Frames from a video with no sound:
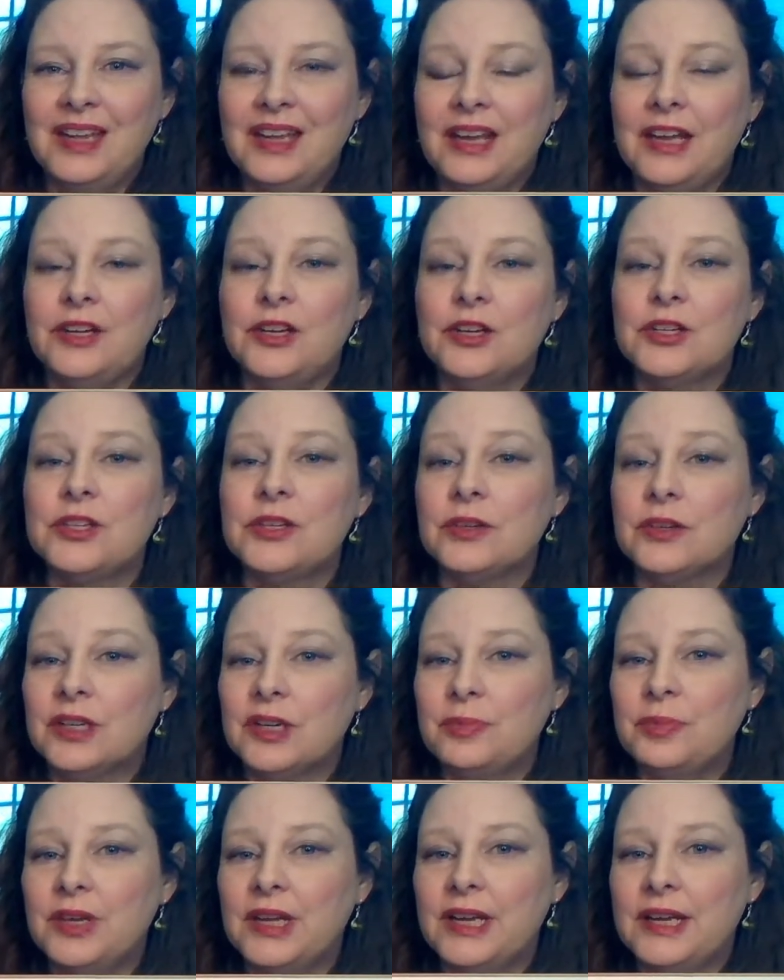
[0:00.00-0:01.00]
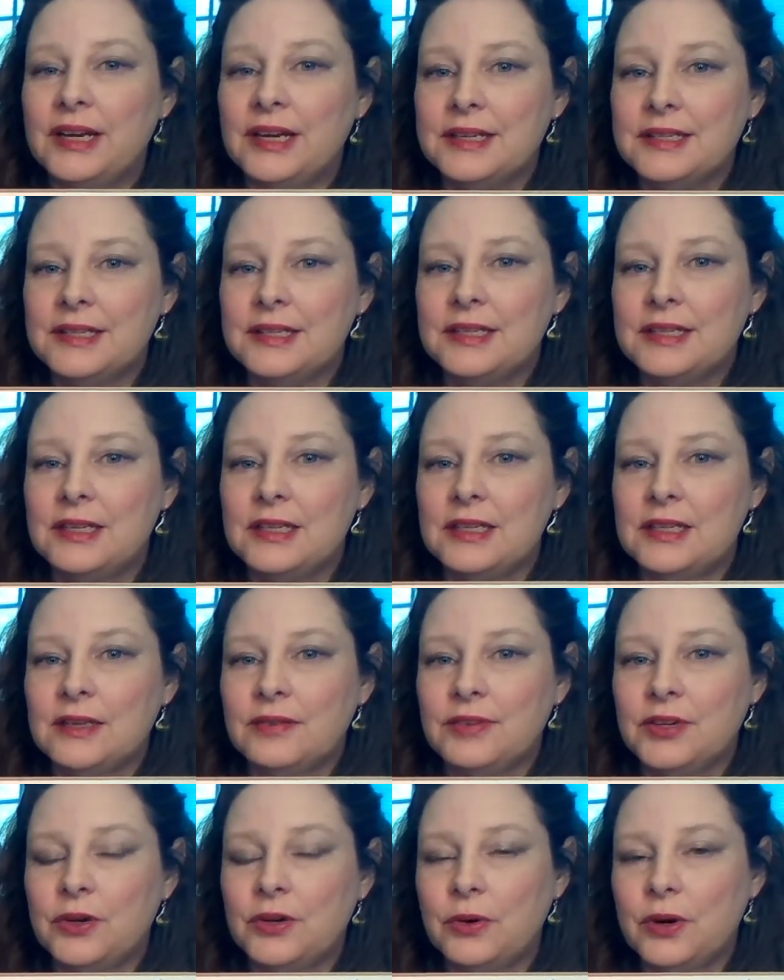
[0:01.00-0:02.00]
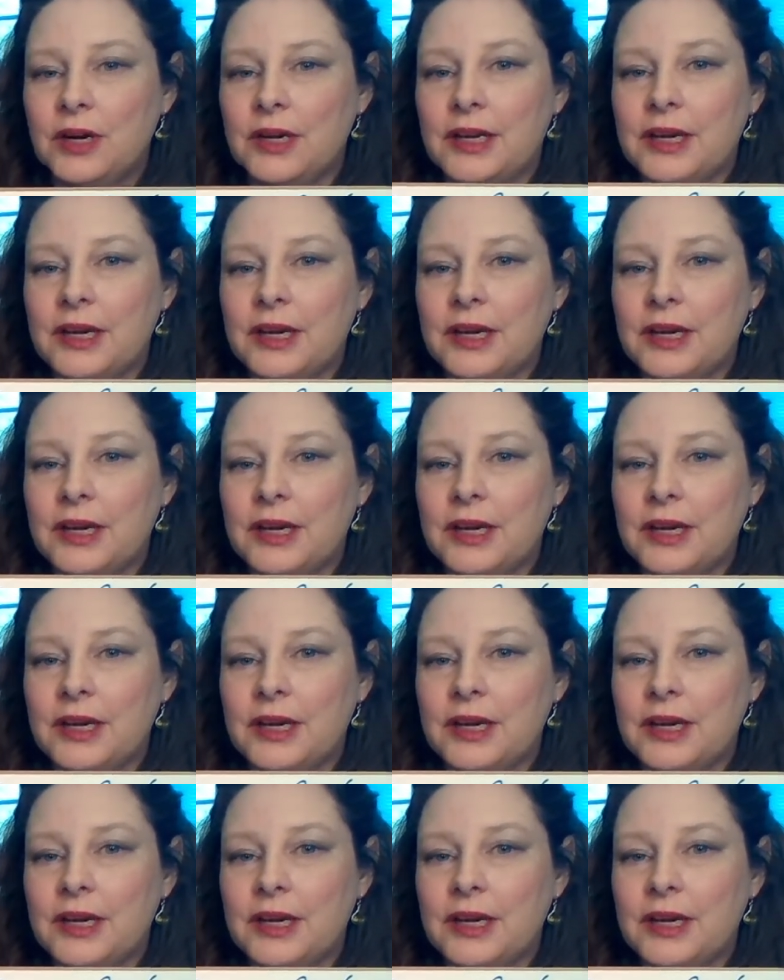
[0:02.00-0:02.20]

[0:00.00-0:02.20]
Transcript: and you're still going to play it as a C7 chord.